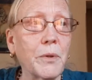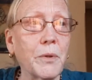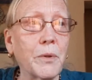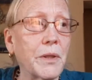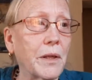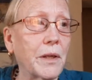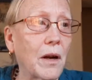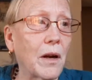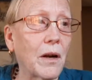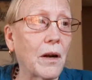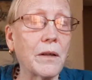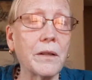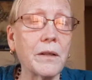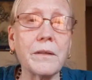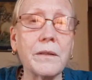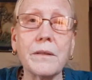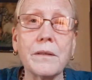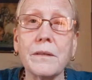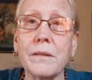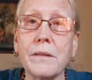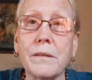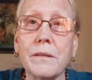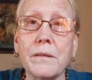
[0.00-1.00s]
put
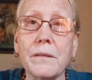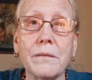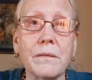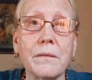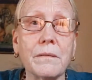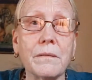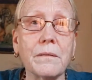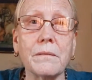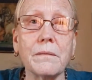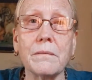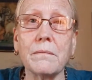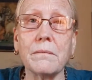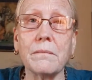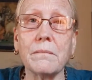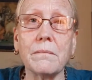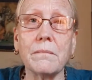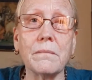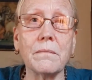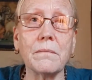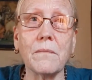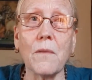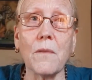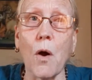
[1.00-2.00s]
guards to
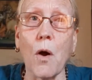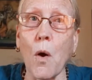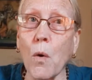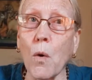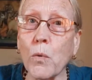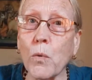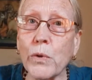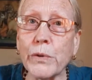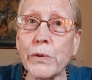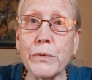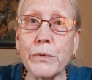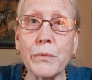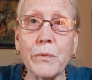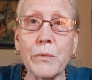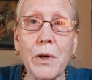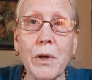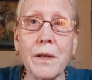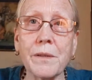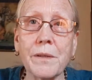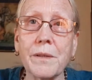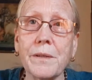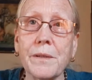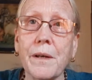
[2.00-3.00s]
always
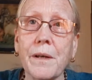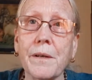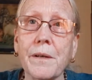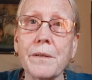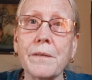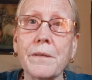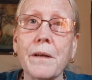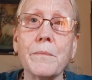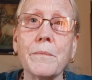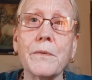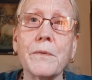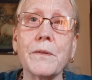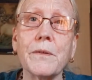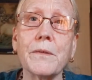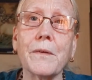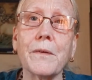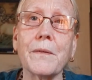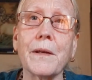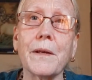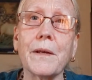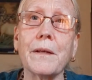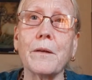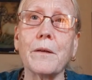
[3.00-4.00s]
watch Narottama
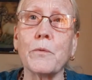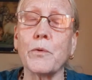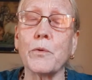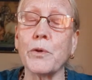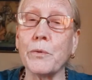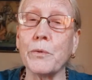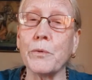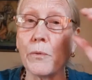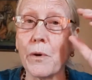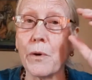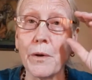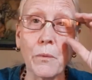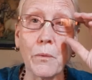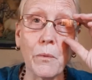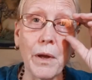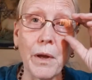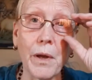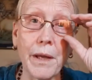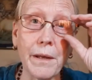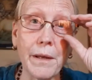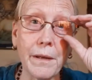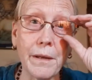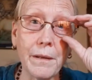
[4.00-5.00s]
so that he wouldn't run
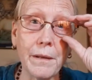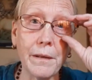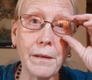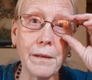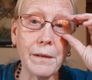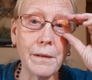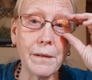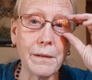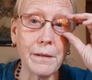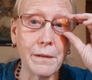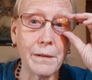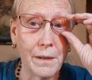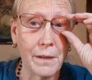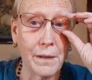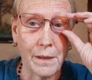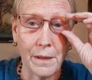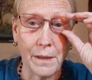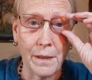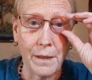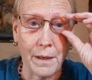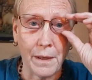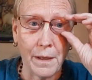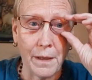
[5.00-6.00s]
away.
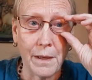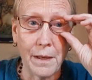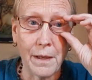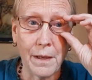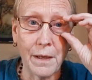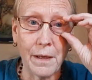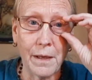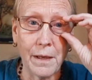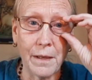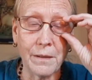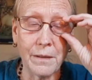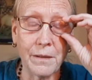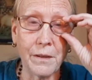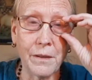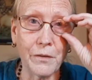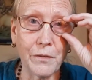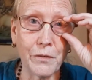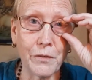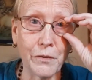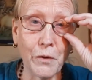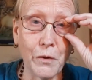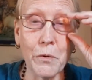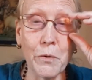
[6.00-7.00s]
And
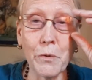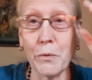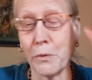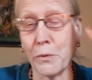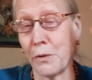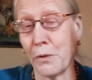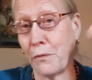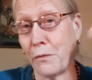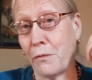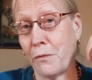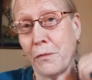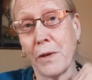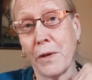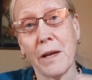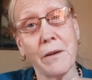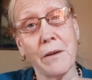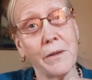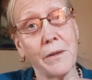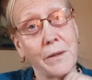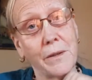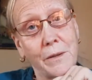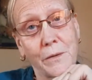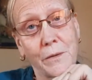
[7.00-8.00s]
so it was
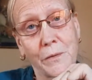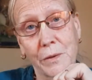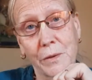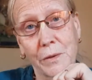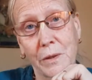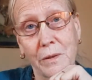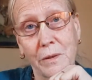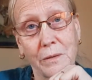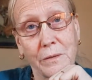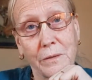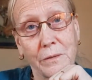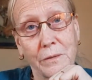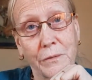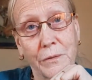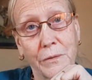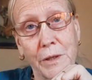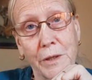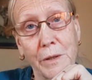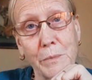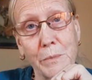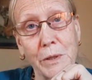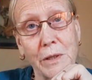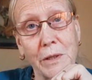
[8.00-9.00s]
very difficult
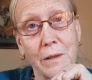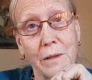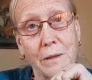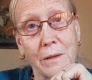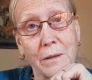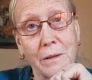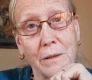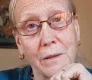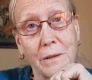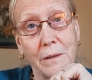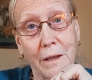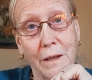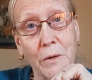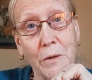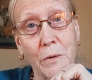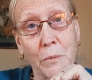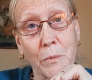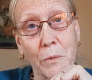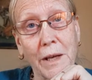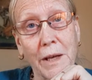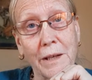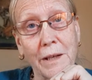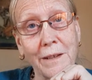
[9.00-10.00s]
for him to get
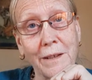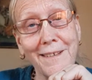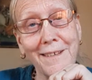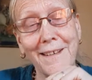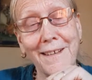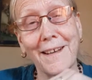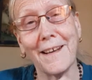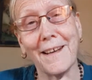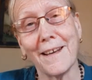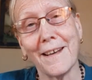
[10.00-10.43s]
away.